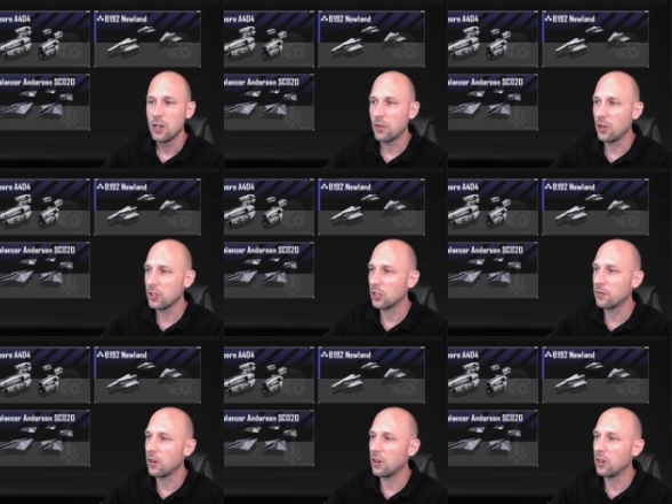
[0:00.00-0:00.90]
First
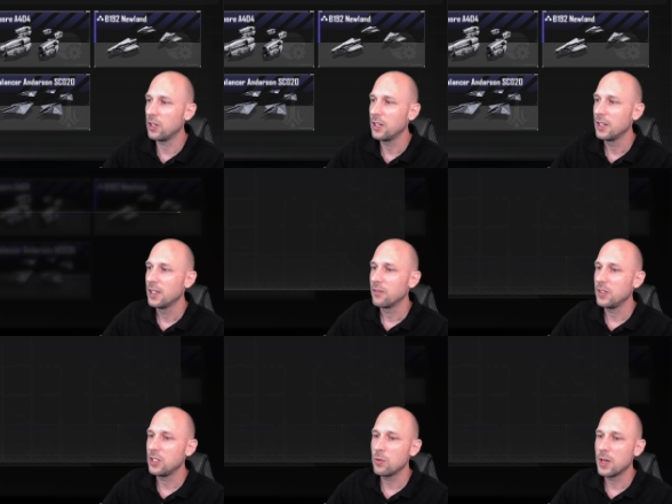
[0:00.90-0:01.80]
of all,
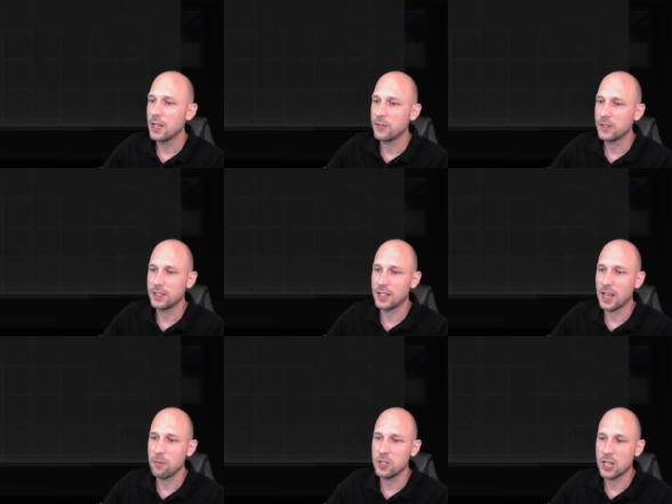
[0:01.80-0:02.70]
we do have the
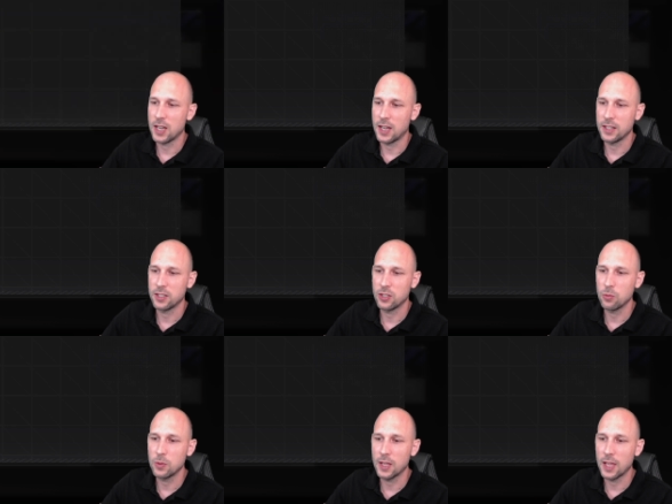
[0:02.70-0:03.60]
same chance
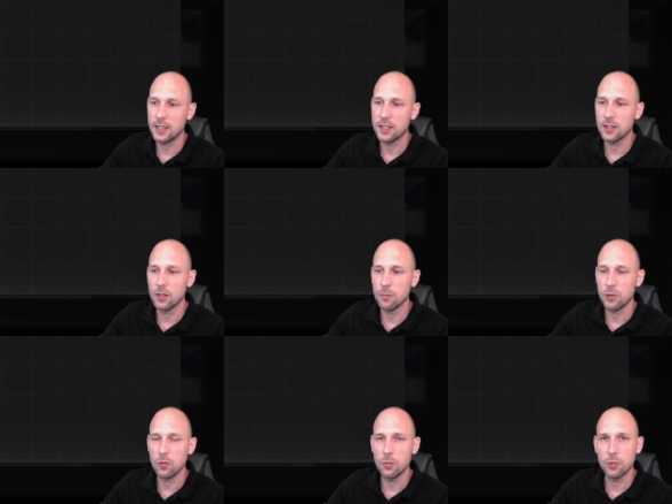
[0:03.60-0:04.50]
to get a
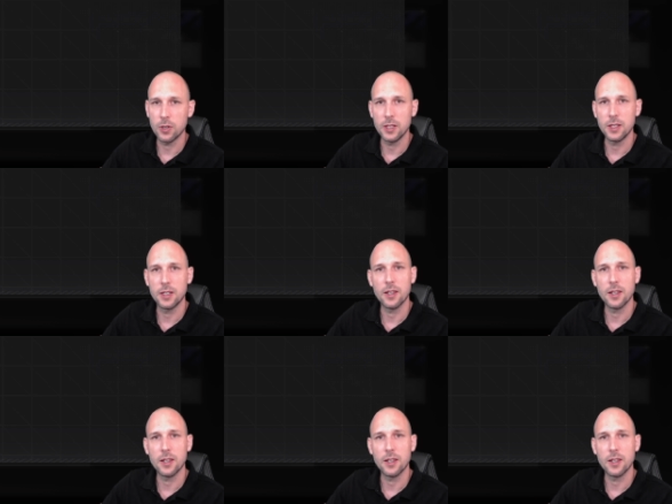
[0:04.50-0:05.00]
blueprint